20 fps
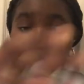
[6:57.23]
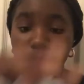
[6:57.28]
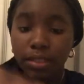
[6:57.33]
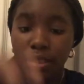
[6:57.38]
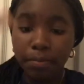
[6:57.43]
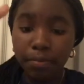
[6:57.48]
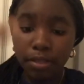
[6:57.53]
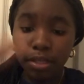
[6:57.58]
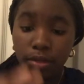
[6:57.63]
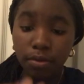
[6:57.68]
down
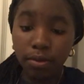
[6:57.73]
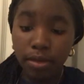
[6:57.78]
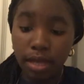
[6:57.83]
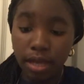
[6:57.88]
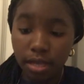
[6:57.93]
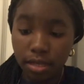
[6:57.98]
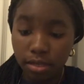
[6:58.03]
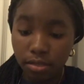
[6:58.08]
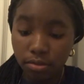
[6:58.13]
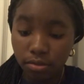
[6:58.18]
below
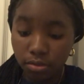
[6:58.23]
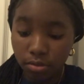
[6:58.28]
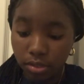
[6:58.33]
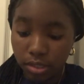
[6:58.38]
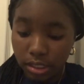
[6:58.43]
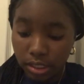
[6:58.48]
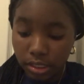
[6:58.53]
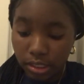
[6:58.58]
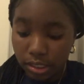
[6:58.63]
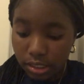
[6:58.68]
how you
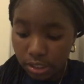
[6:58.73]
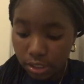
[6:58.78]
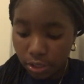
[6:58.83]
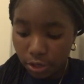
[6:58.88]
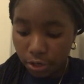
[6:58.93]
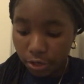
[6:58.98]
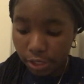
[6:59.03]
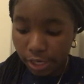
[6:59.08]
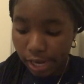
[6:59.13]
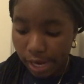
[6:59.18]
think this
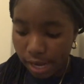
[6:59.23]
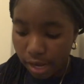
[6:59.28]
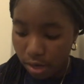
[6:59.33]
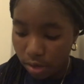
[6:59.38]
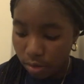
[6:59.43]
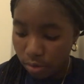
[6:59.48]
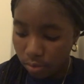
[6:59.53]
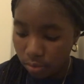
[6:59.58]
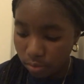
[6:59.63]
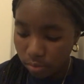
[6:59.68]
turned
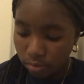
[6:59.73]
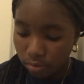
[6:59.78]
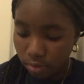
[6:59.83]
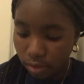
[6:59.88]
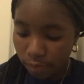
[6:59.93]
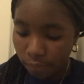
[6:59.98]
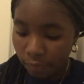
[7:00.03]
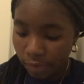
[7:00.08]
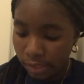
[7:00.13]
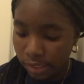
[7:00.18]
out. If
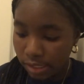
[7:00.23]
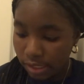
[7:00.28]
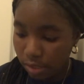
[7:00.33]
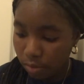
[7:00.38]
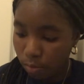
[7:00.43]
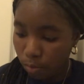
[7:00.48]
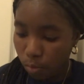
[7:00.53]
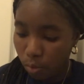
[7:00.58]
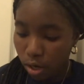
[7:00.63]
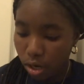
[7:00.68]
it's a
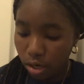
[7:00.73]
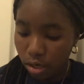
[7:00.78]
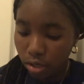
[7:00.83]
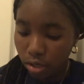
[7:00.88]
1